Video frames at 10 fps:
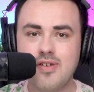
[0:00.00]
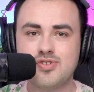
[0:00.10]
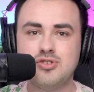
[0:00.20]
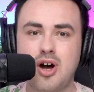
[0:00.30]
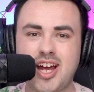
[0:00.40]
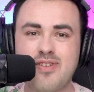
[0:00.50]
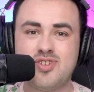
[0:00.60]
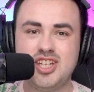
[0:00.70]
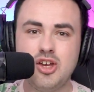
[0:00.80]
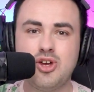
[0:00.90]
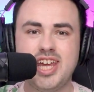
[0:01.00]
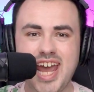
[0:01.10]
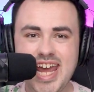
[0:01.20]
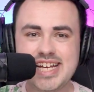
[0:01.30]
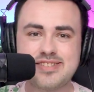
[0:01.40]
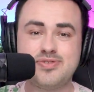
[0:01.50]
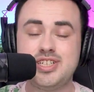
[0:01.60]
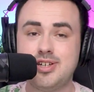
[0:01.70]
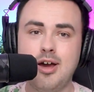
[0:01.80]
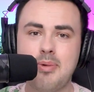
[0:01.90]
Overall, I give the Euki
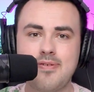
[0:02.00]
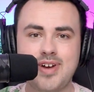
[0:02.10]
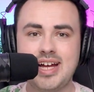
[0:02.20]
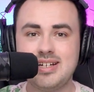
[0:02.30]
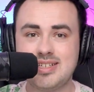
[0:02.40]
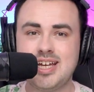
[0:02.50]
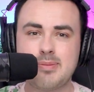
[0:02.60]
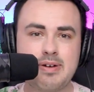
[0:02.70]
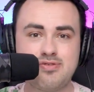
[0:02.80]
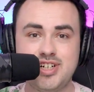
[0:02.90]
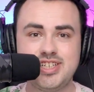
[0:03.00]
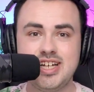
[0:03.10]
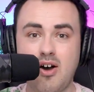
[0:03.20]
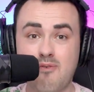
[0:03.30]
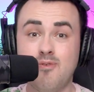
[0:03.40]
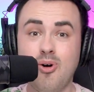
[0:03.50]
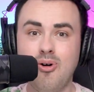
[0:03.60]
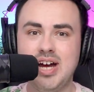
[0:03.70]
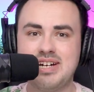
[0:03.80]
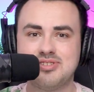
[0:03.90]
X3 Turbo Fan a TechBaffle rating of
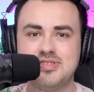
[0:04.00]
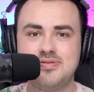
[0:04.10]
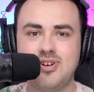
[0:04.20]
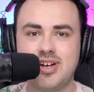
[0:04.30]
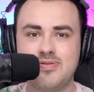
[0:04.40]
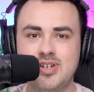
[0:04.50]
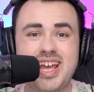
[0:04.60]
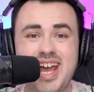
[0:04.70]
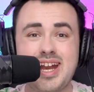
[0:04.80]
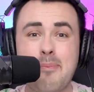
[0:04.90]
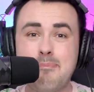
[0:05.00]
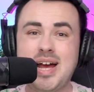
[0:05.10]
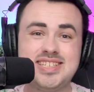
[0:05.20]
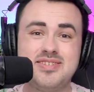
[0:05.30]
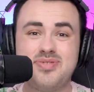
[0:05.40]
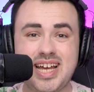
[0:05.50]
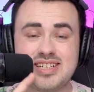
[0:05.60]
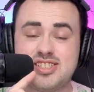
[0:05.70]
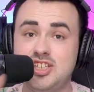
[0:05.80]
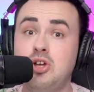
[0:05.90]
4 out of 5. Again, a massive
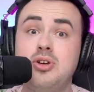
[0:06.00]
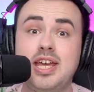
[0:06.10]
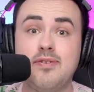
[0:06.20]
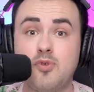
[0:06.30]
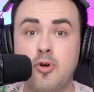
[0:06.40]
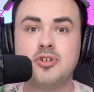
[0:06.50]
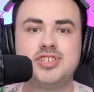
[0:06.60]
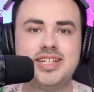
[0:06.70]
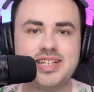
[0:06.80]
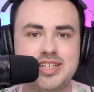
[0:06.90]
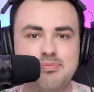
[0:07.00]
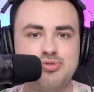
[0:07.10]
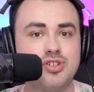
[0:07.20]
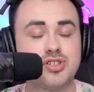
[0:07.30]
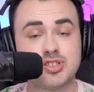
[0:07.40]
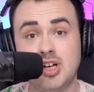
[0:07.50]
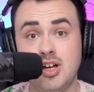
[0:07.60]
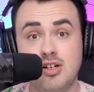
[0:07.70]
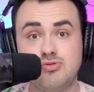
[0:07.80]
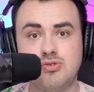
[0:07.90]
thanks to Euki for sending this product
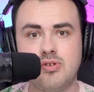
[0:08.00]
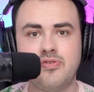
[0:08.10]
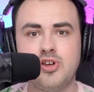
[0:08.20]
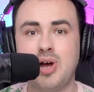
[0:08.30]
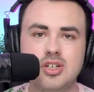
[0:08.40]
for review.